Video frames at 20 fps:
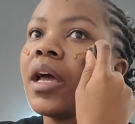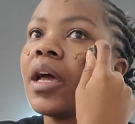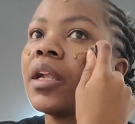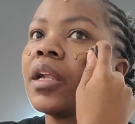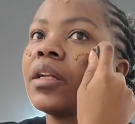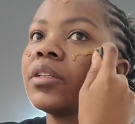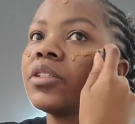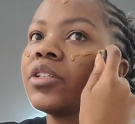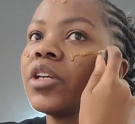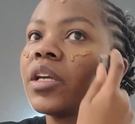
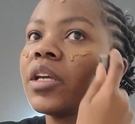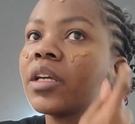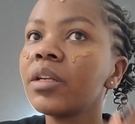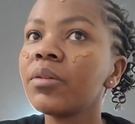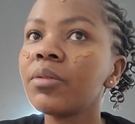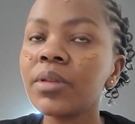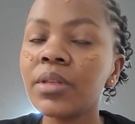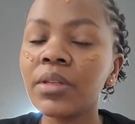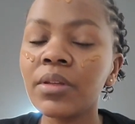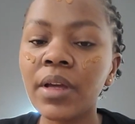and I'll check
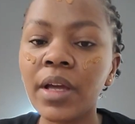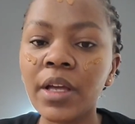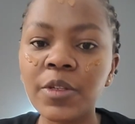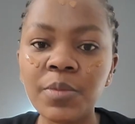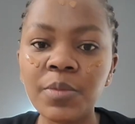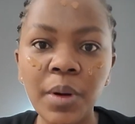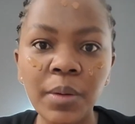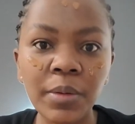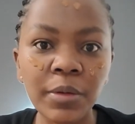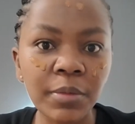in with you
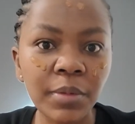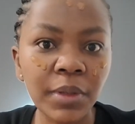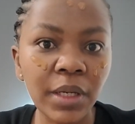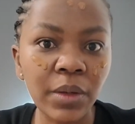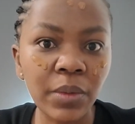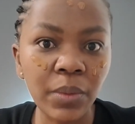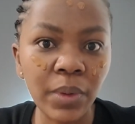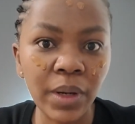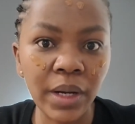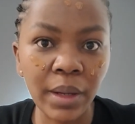guys
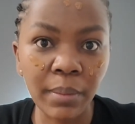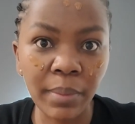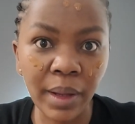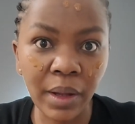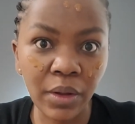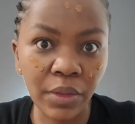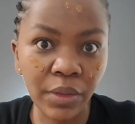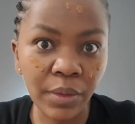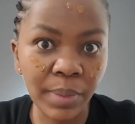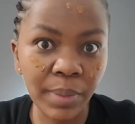probably when I'm
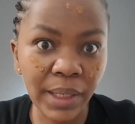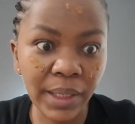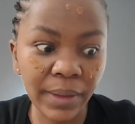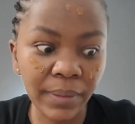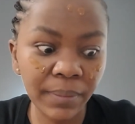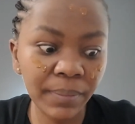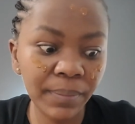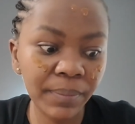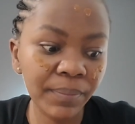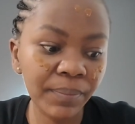back on the plane.